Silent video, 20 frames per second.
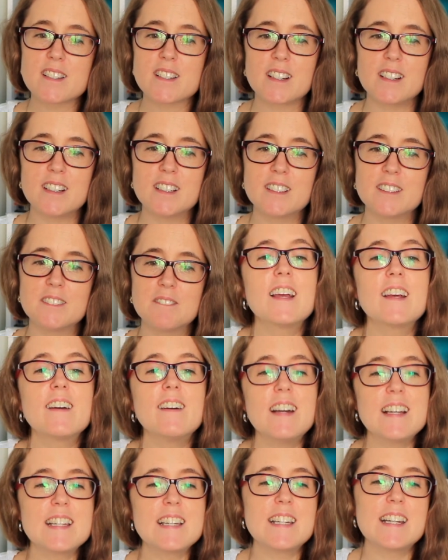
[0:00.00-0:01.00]
So,
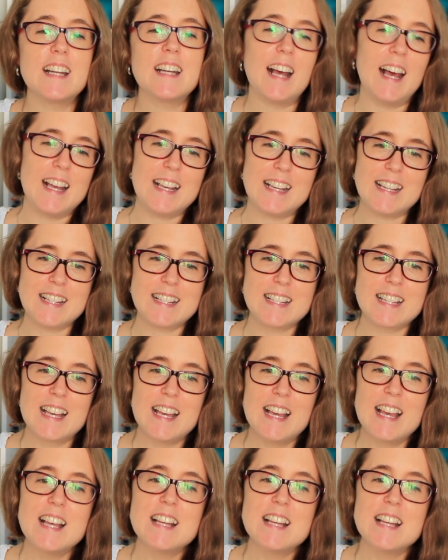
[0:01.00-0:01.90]
question 8,